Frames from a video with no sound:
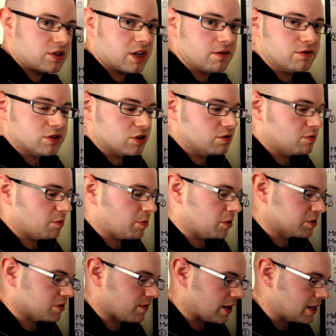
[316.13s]
give us the number of
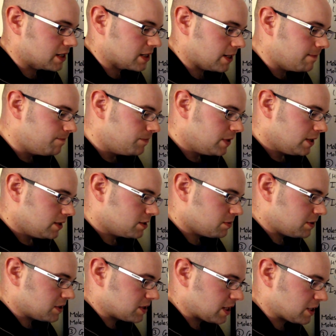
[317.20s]
moles of iodine to be
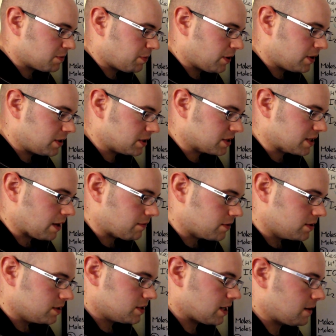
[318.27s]

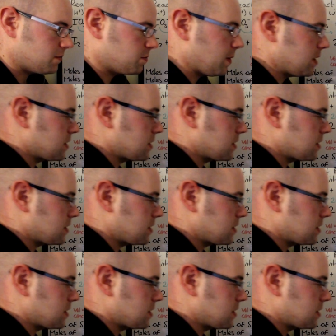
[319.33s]
6.7 times by